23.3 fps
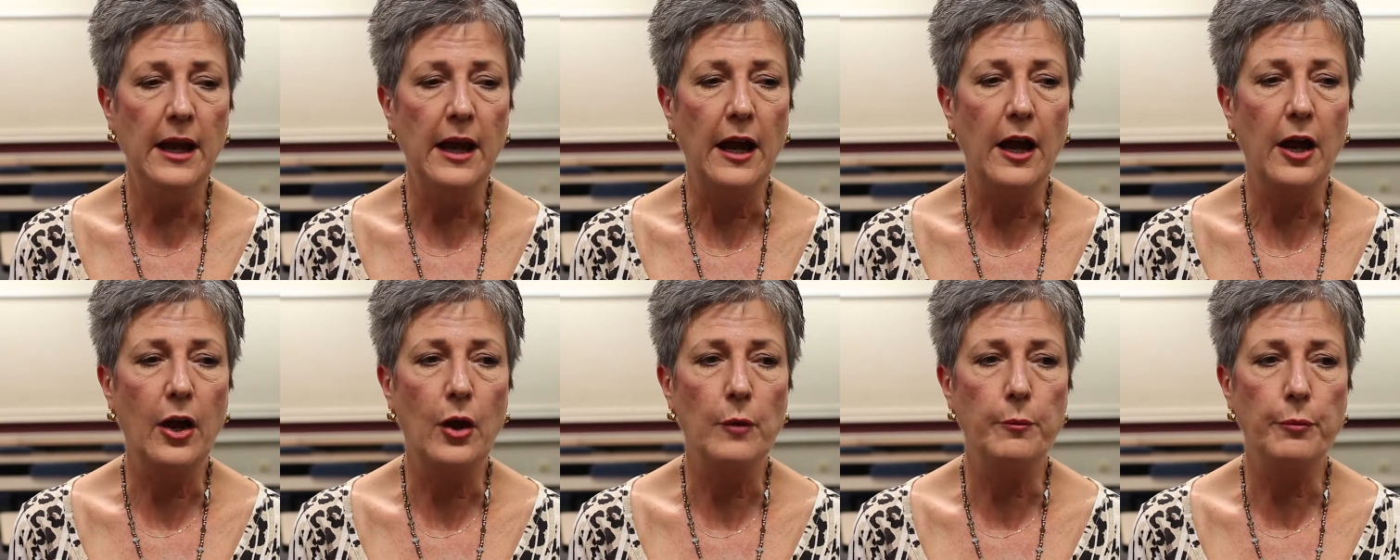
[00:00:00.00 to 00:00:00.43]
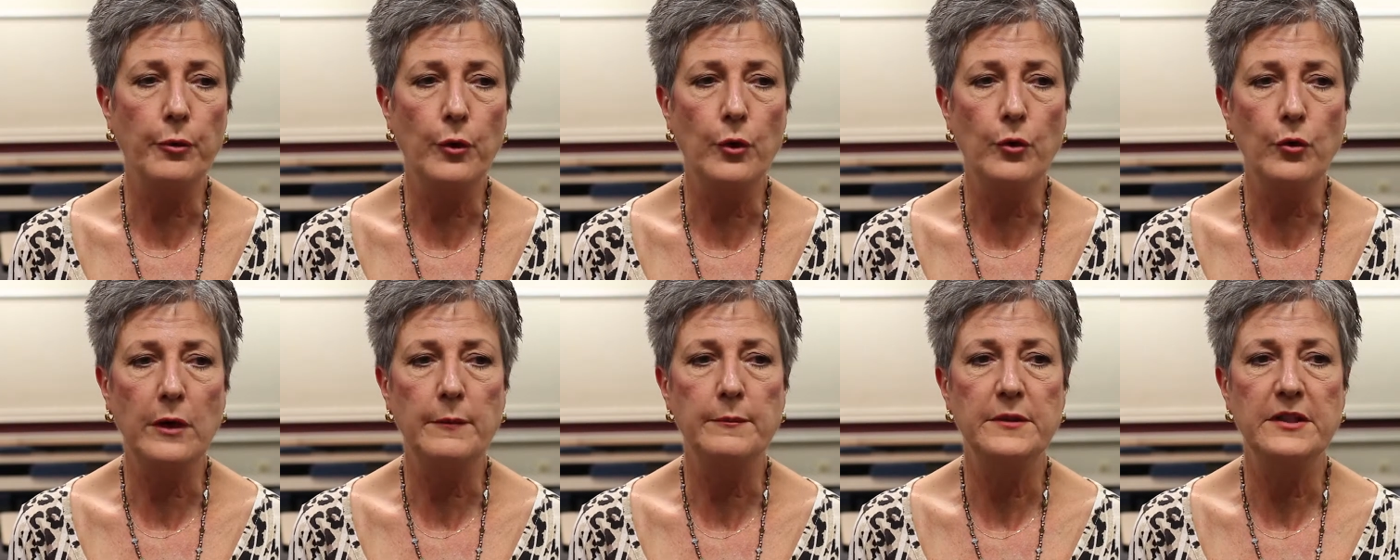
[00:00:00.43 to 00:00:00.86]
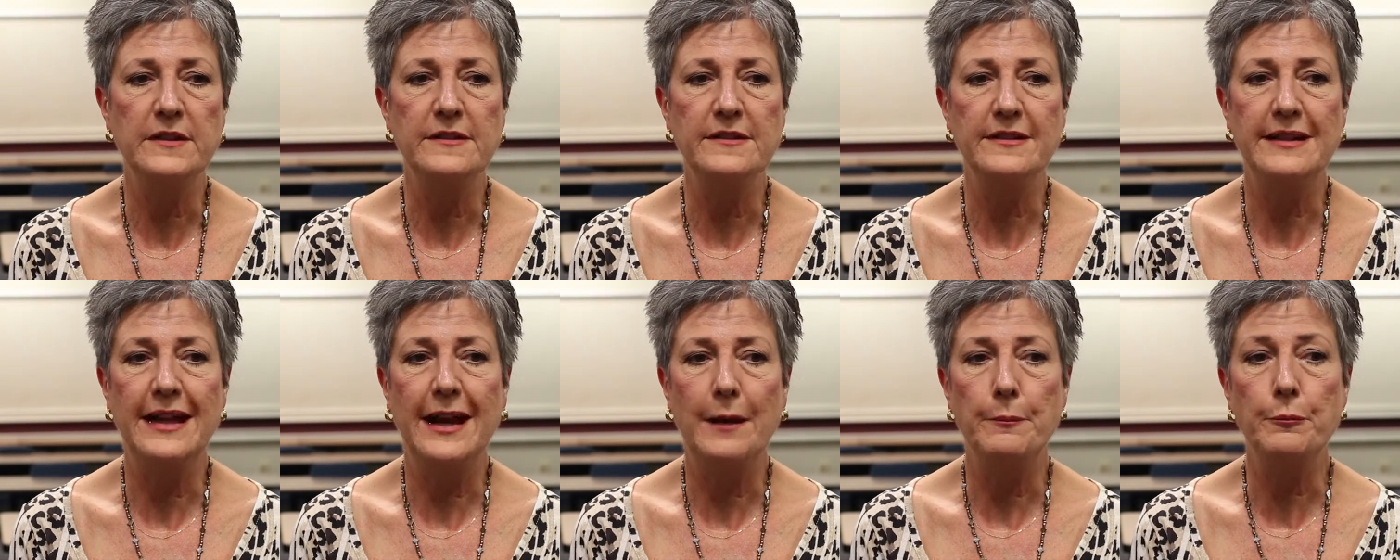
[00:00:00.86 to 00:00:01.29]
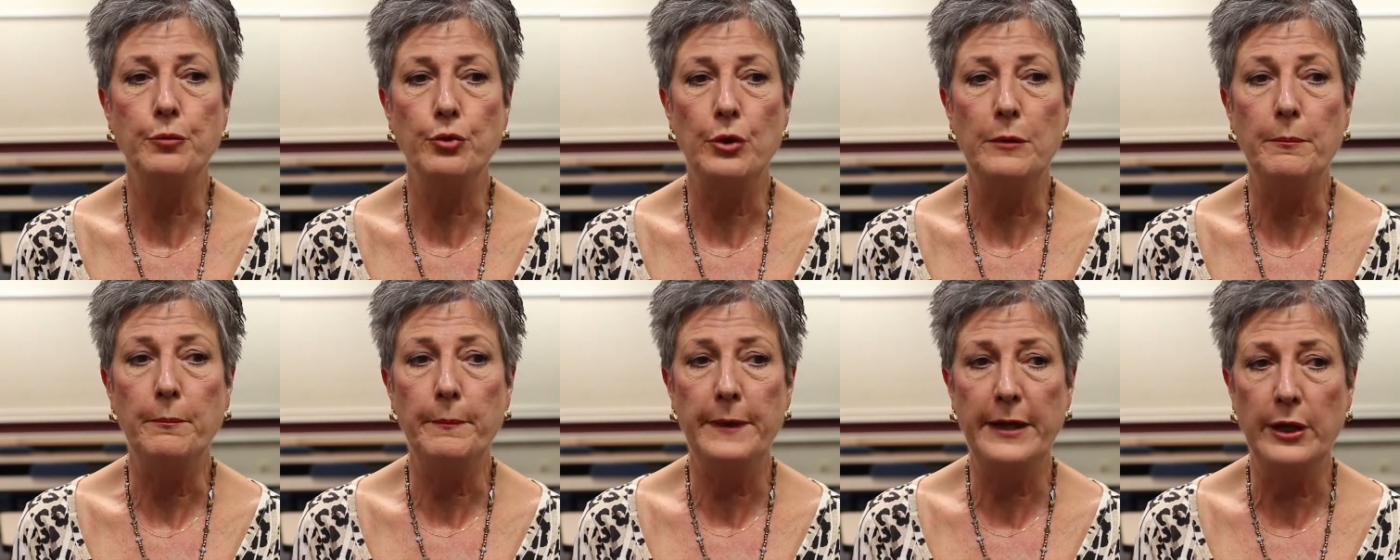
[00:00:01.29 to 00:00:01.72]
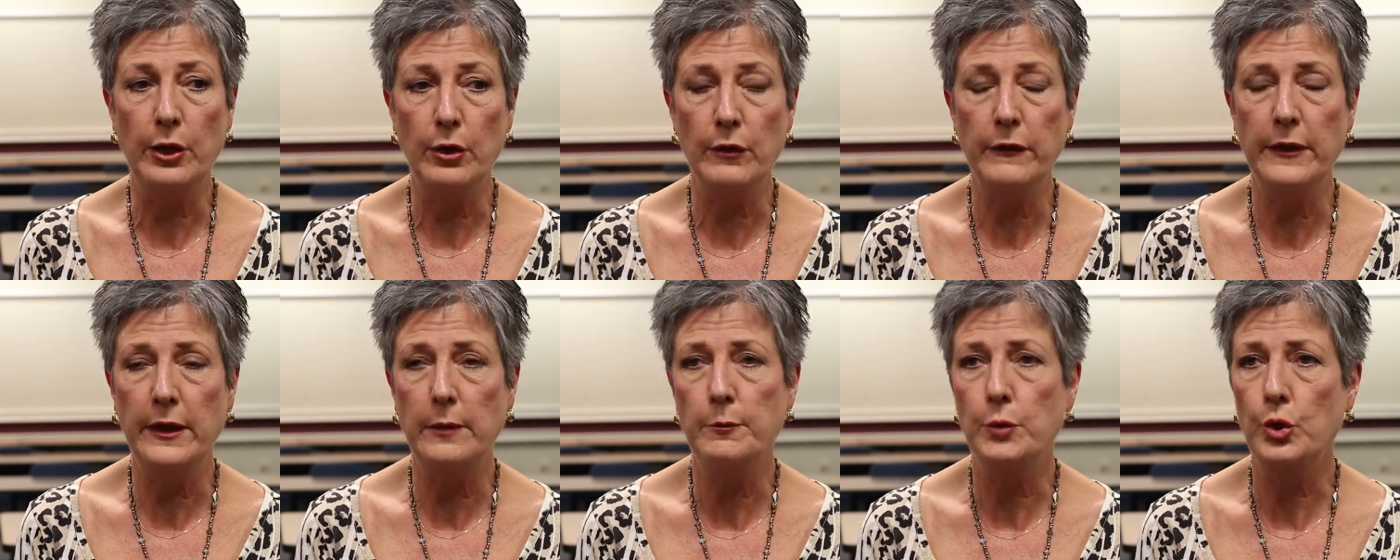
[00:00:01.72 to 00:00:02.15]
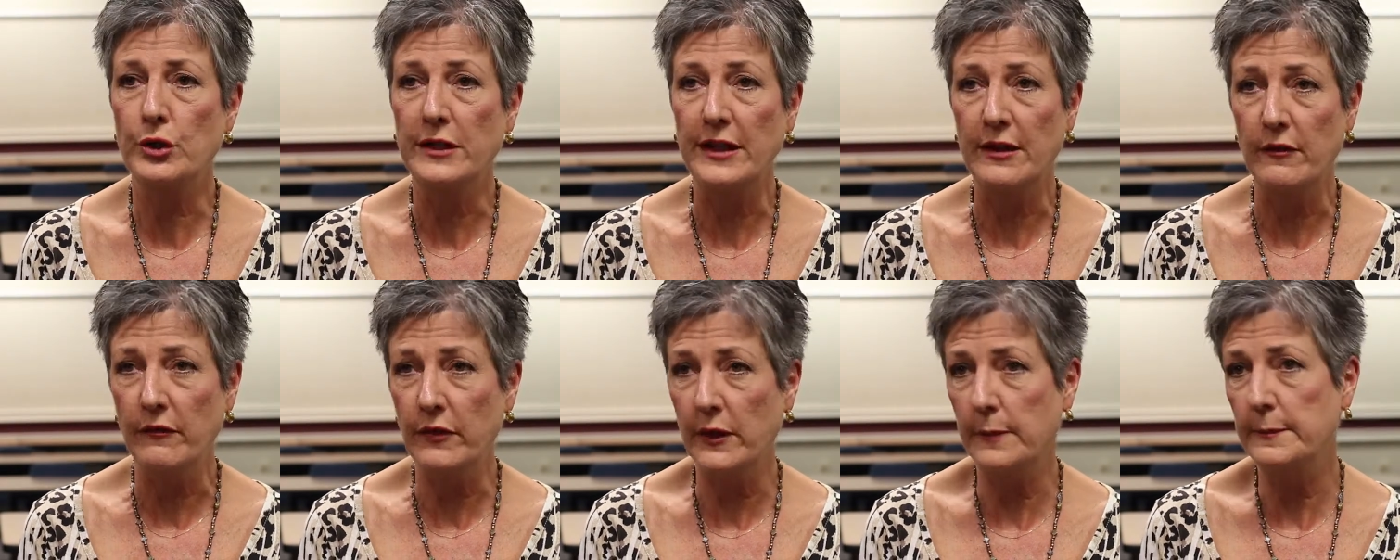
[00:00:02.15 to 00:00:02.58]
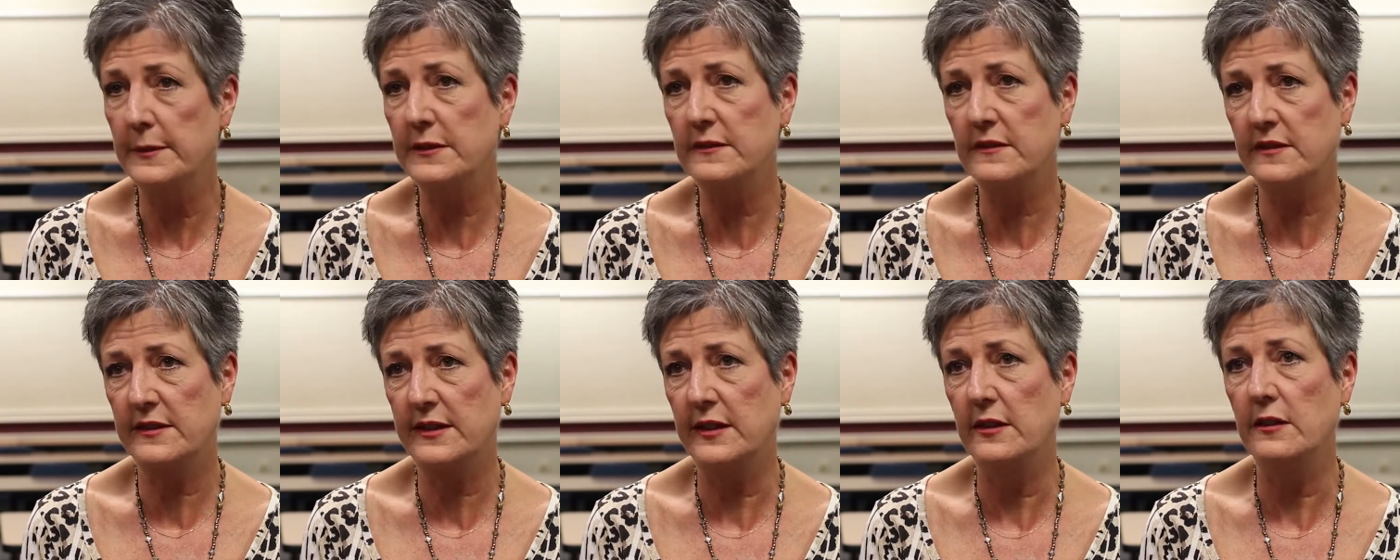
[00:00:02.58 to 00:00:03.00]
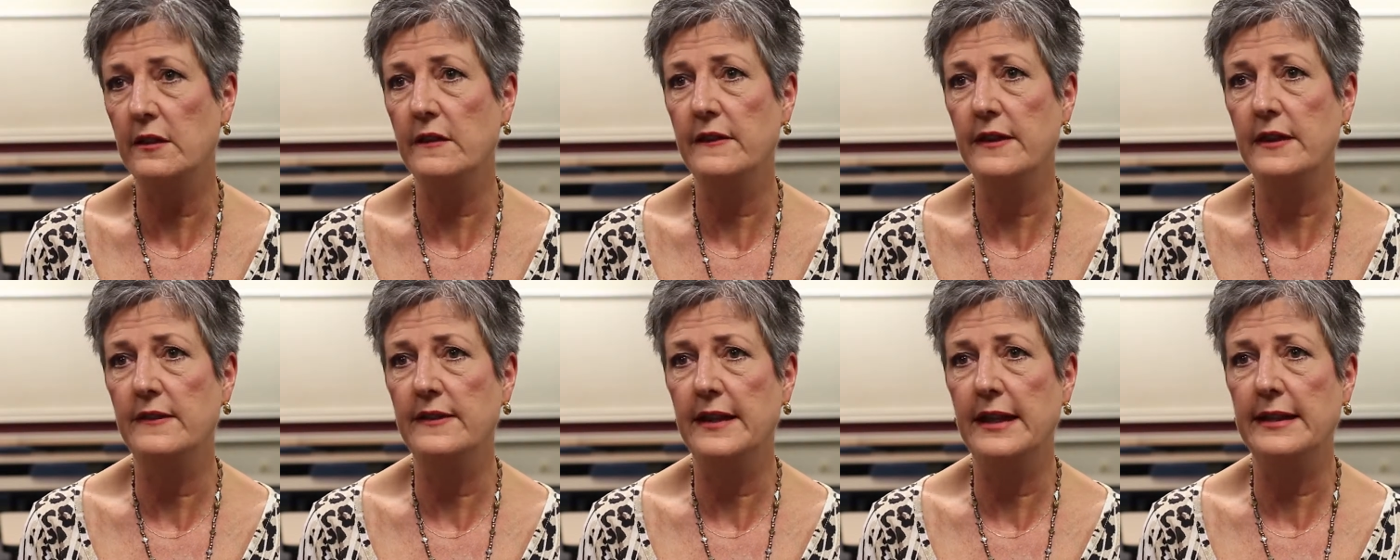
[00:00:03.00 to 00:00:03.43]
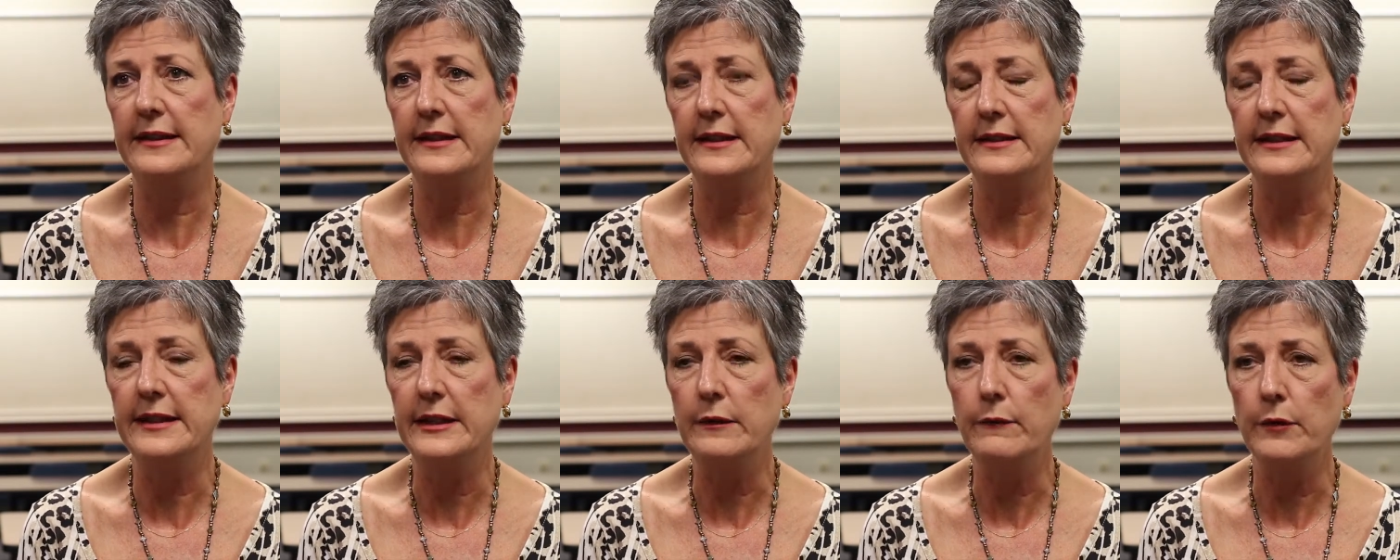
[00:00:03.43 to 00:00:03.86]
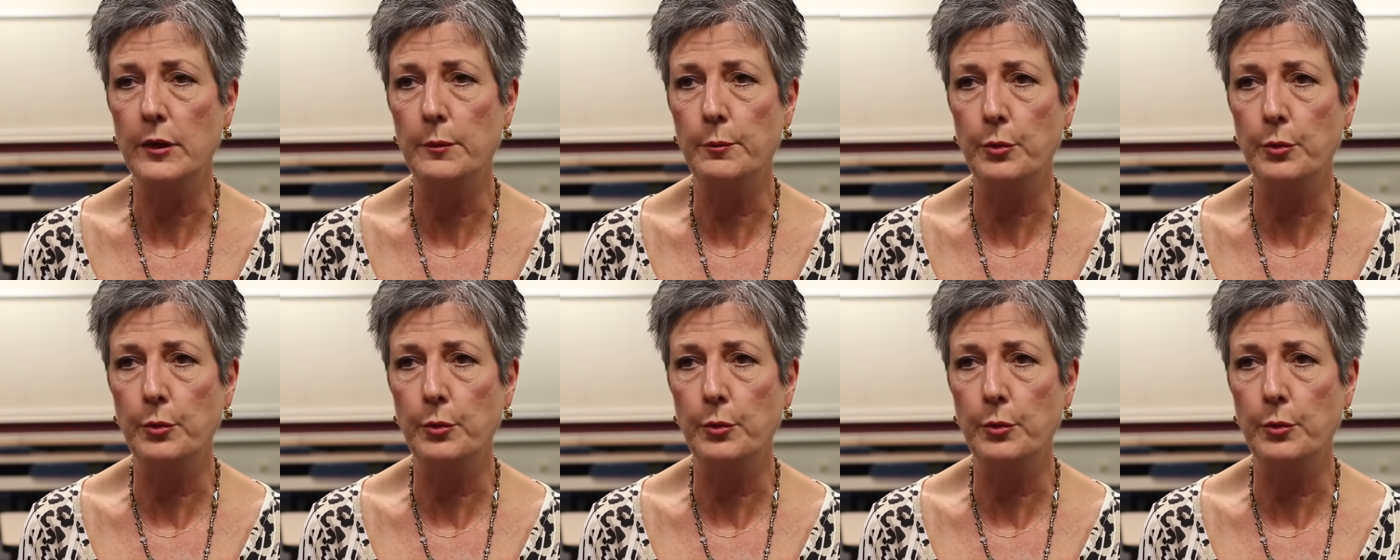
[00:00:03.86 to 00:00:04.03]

Our program does not prepare them or give them a skill that they can leave the